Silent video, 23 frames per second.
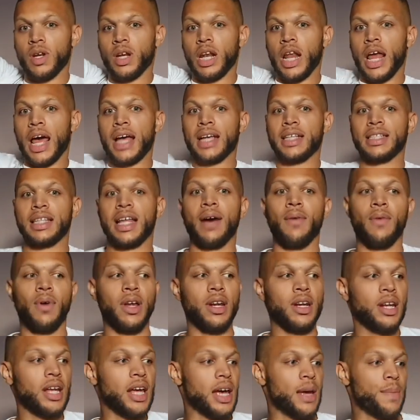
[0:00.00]
Relax relax that
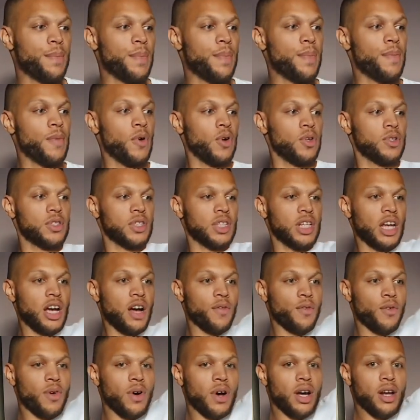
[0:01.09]
one there. Onto the
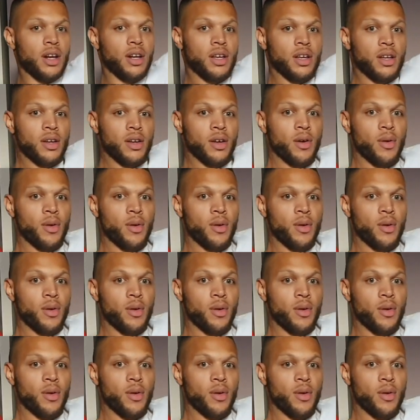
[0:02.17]
other one.